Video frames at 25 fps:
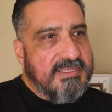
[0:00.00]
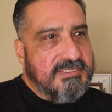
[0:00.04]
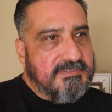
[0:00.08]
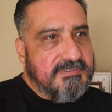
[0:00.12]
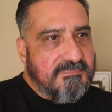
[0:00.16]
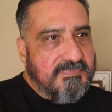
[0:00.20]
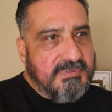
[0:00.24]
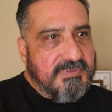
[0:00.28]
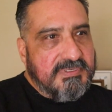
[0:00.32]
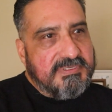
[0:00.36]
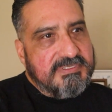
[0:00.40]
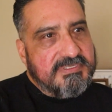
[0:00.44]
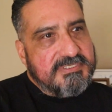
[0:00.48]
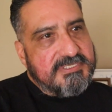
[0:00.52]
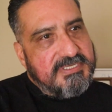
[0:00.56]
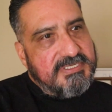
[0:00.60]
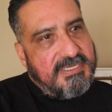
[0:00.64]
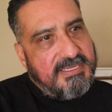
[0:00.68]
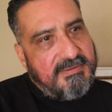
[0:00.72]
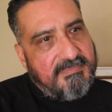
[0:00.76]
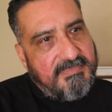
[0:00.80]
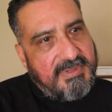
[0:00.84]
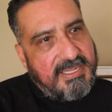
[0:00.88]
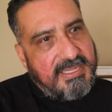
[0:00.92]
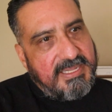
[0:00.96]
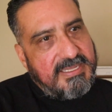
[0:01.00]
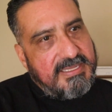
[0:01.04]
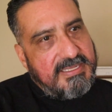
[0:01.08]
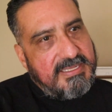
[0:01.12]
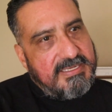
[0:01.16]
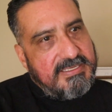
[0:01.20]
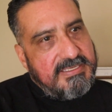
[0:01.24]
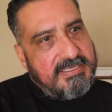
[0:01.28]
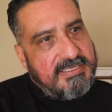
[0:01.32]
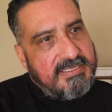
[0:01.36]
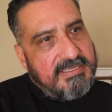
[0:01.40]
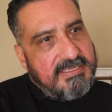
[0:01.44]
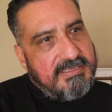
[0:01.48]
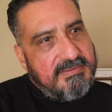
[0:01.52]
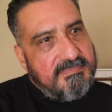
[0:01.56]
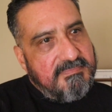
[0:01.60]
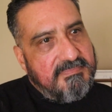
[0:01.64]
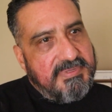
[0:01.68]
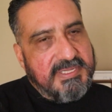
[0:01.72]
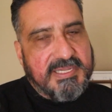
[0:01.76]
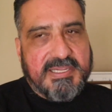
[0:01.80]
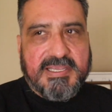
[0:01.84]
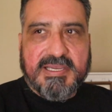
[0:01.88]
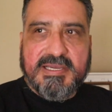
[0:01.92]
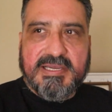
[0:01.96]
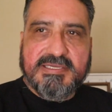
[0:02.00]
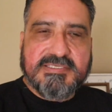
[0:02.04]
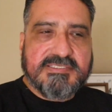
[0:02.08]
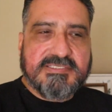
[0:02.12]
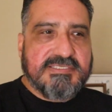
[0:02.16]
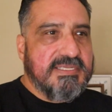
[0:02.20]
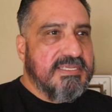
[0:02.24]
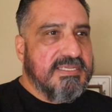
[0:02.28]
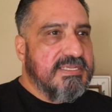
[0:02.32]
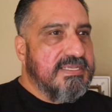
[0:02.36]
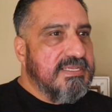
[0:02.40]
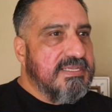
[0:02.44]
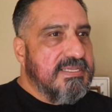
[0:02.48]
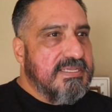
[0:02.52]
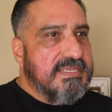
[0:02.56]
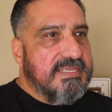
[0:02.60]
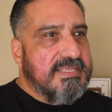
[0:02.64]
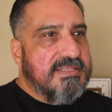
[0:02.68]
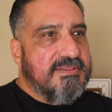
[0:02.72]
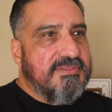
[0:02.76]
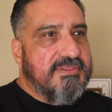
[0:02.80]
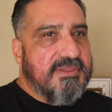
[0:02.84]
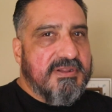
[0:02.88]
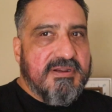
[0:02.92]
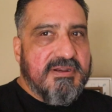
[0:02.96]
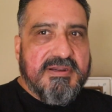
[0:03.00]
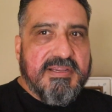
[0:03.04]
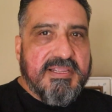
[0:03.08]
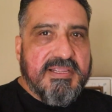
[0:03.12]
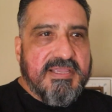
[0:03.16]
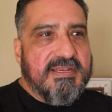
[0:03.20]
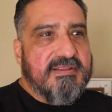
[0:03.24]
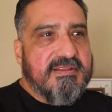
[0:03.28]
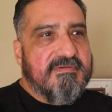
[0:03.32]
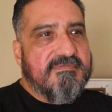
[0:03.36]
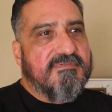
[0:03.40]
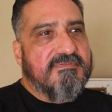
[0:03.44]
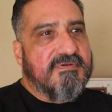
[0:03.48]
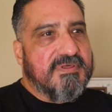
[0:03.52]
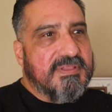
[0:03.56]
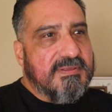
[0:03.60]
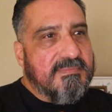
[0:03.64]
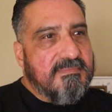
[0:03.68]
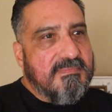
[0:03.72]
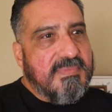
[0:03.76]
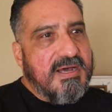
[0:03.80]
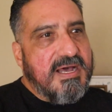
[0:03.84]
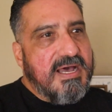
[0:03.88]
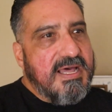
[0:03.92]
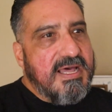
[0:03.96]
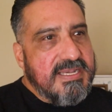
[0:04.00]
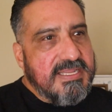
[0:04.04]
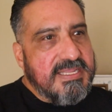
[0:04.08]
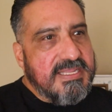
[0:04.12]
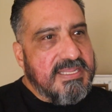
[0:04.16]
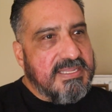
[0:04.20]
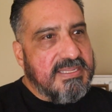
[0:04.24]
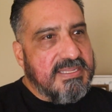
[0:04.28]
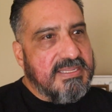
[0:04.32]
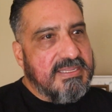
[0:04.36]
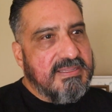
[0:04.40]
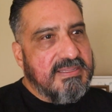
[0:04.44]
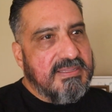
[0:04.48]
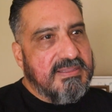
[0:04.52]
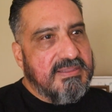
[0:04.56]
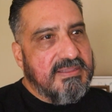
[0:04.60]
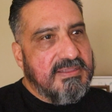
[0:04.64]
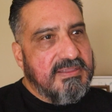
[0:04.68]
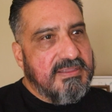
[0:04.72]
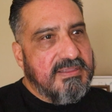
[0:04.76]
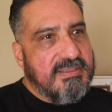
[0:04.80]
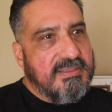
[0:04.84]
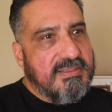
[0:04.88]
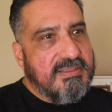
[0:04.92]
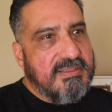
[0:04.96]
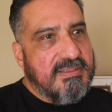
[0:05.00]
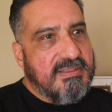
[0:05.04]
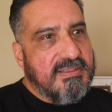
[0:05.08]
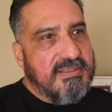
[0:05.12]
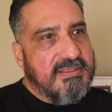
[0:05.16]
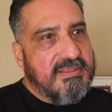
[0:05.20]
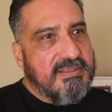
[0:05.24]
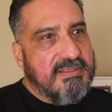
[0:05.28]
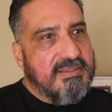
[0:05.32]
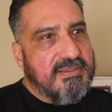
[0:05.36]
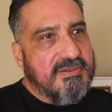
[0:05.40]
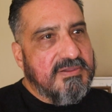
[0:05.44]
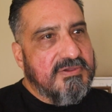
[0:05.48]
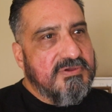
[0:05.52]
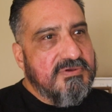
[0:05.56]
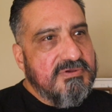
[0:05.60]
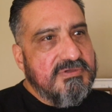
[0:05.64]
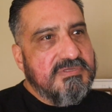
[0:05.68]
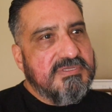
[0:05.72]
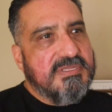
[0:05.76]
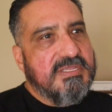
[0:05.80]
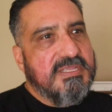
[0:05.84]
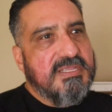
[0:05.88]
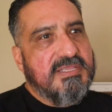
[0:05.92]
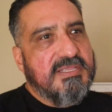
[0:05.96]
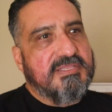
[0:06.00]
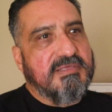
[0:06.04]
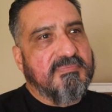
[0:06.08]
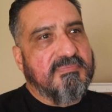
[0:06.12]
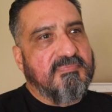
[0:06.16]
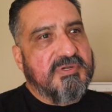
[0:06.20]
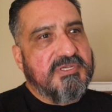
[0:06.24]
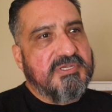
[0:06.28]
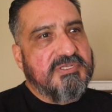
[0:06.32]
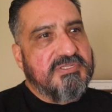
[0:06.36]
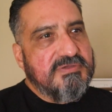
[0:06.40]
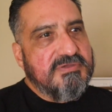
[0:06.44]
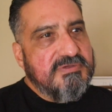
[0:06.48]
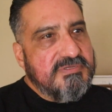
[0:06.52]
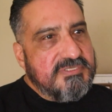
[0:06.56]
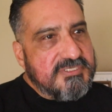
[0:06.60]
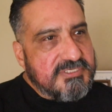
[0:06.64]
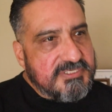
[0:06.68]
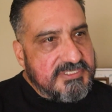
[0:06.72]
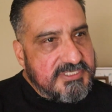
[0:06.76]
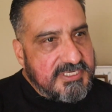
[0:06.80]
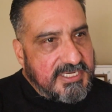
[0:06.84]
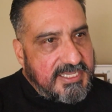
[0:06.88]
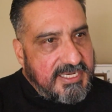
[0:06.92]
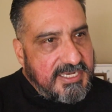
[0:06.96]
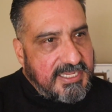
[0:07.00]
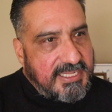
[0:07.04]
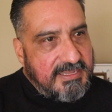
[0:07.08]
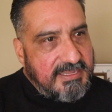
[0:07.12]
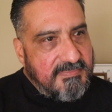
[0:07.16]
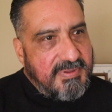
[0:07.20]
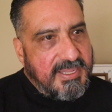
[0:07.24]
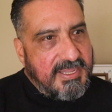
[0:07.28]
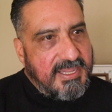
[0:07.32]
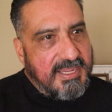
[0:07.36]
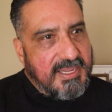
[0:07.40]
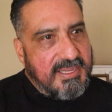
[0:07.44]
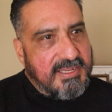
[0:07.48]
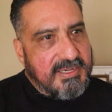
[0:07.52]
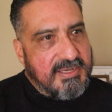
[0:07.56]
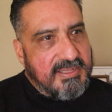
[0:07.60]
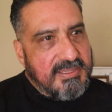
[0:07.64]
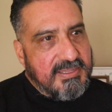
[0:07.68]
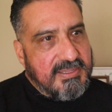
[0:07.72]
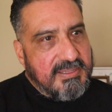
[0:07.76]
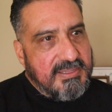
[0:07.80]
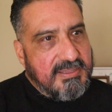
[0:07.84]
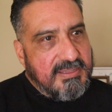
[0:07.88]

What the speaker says: It's bullshit, man, because they're in it for the money. The producers are going to get paid.